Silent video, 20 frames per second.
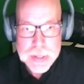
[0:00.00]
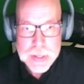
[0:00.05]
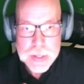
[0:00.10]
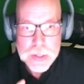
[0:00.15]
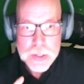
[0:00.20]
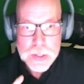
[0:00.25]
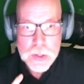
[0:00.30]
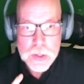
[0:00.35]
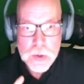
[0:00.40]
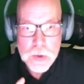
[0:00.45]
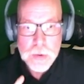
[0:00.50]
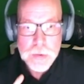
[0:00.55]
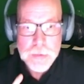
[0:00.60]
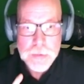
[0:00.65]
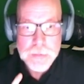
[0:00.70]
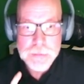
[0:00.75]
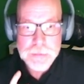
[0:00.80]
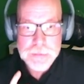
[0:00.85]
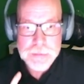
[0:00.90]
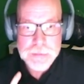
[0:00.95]
So
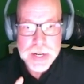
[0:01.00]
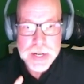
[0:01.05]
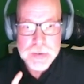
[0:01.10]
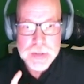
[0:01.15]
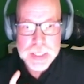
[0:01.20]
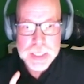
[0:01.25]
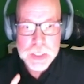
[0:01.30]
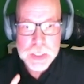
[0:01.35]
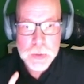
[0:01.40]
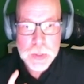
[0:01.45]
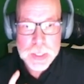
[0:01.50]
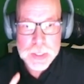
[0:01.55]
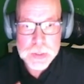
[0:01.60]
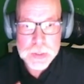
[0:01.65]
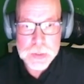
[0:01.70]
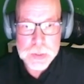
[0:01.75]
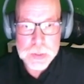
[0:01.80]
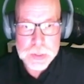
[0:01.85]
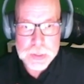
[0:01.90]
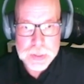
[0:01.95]
very
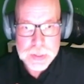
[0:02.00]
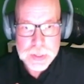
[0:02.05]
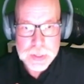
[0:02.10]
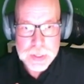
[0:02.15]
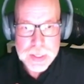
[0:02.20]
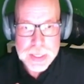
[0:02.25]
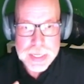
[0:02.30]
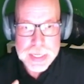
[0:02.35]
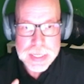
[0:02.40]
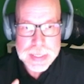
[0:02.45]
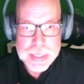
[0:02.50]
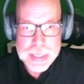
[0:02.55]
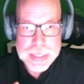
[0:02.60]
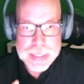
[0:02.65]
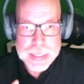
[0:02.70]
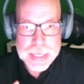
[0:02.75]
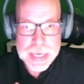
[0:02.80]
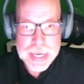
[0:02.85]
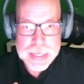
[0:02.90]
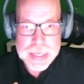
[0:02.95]
critical in this
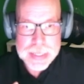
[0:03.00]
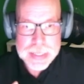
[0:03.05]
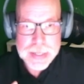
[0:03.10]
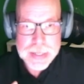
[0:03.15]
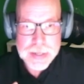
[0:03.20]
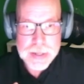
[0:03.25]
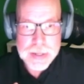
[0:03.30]
case here.